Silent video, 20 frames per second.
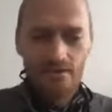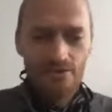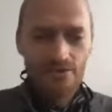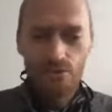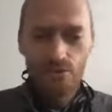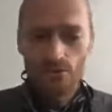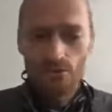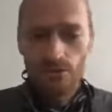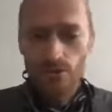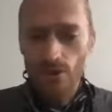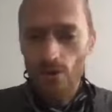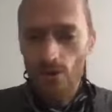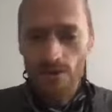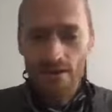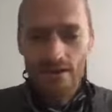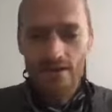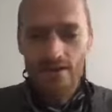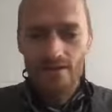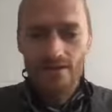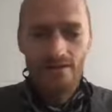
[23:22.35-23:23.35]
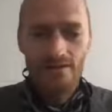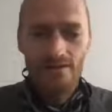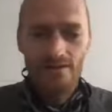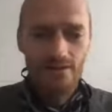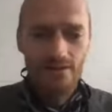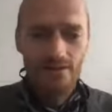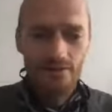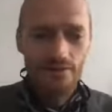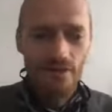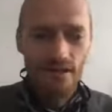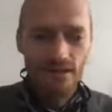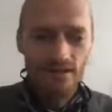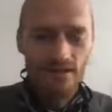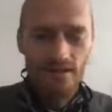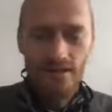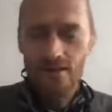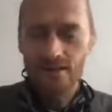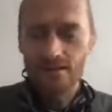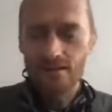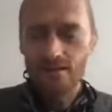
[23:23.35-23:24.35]
do yoga and
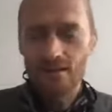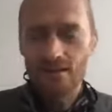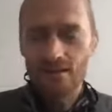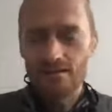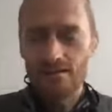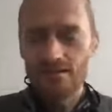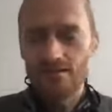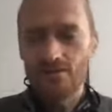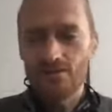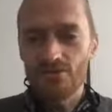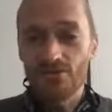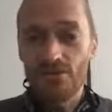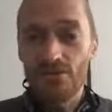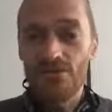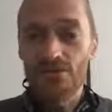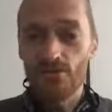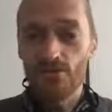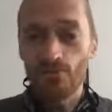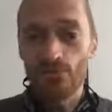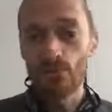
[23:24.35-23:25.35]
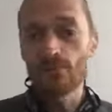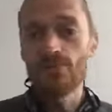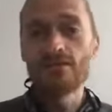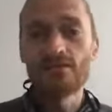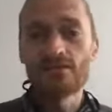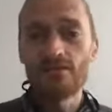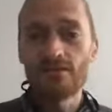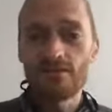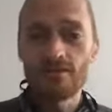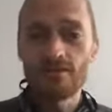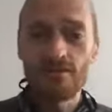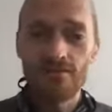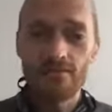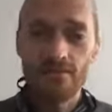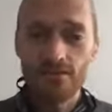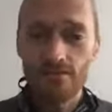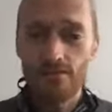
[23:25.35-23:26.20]
meditate and just breathe. Like